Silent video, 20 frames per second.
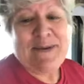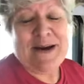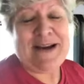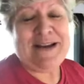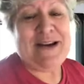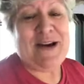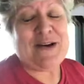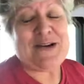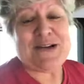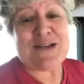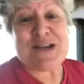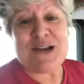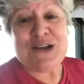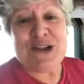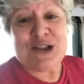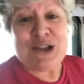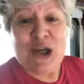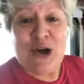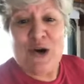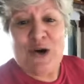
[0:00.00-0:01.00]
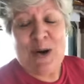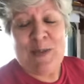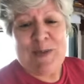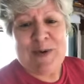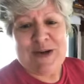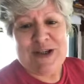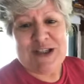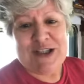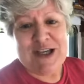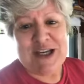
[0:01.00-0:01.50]
but, you know, so show
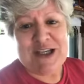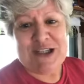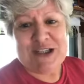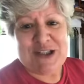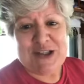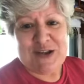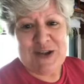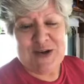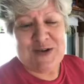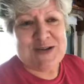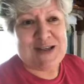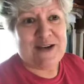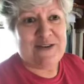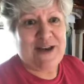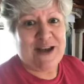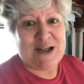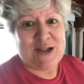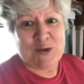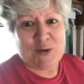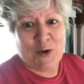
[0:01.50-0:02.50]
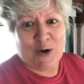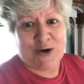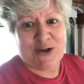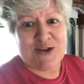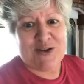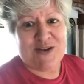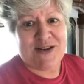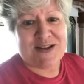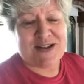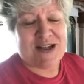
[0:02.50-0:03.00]
appreciation to those that have had to work
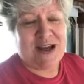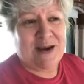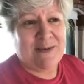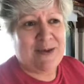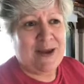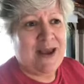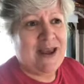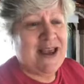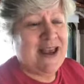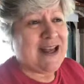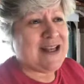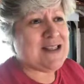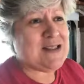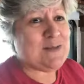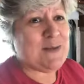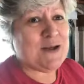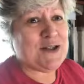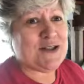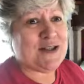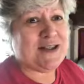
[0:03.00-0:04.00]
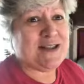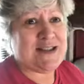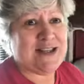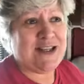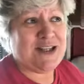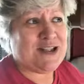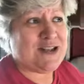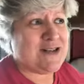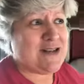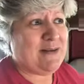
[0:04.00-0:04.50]
during this time, especially
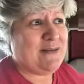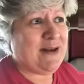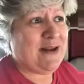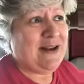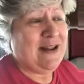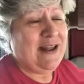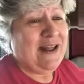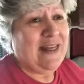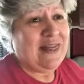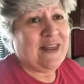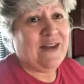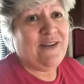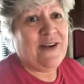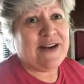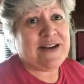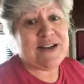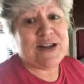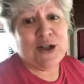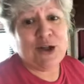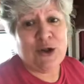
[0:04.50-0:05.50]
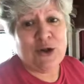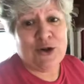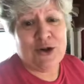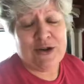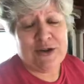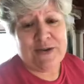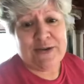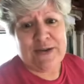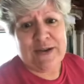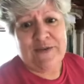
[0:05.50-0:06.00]
teachers. I mean, they've had to learn,
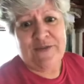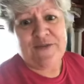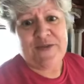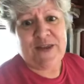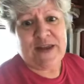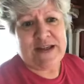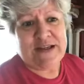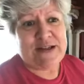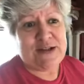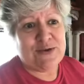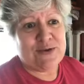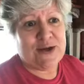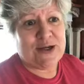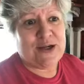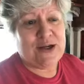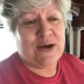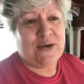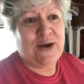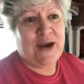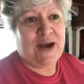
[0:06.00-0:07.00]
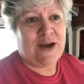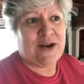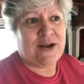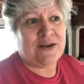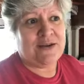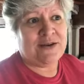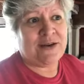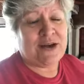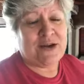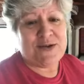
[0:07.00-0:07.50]
if they didn't already know how
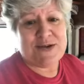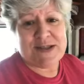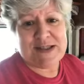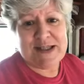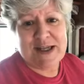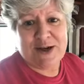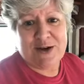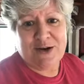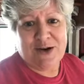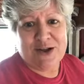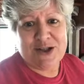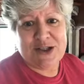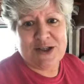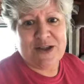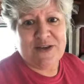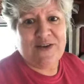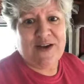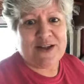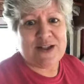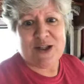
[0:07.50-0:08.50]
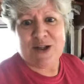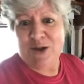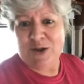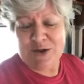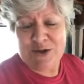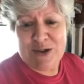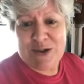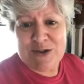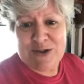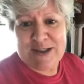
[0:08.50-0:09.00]
to use the technology, they've had to
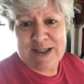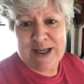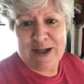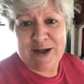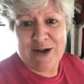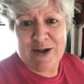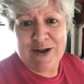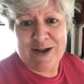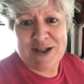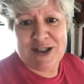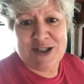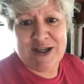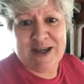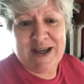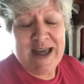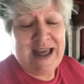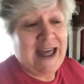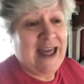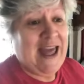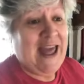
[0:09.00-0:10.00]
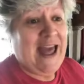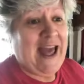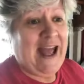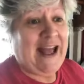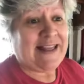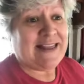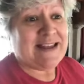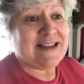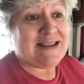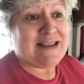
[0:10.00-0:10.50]
learn a new technology.
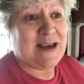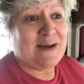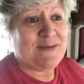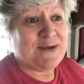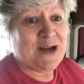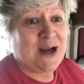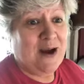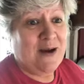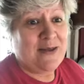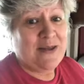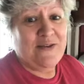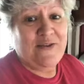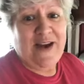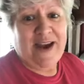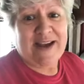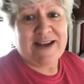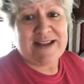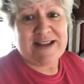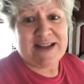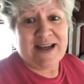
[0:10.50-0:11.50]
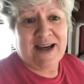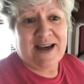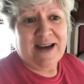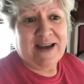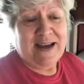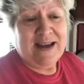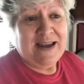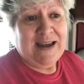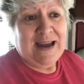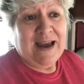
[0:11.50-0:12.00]
At the same time, they've had to,
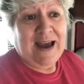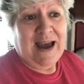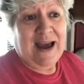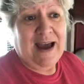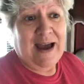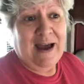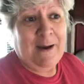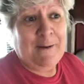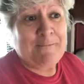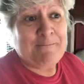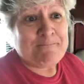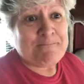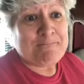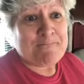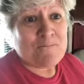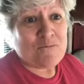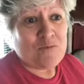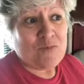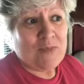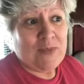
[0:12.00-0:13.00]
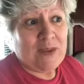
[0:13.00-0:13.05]
you